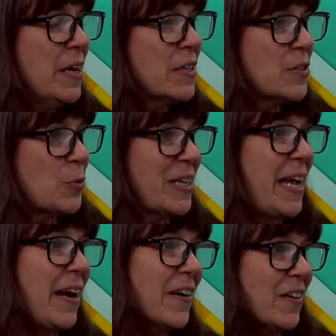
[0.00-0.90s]
to sort of
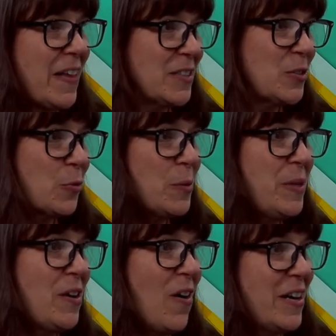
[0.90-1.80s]
carry on that story
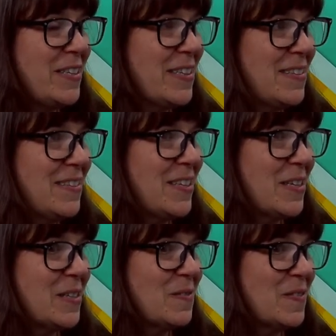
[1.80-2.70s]
beyond
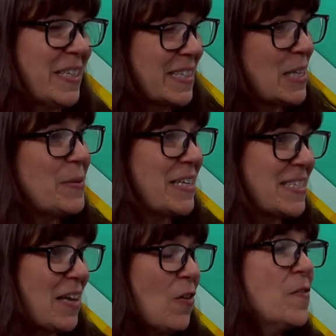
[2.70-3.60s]
the, the exhibit
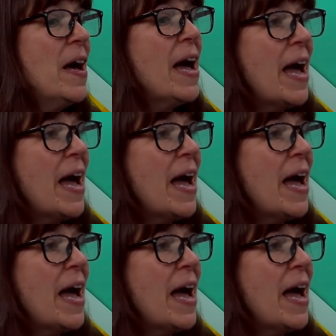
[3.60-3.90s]
itself.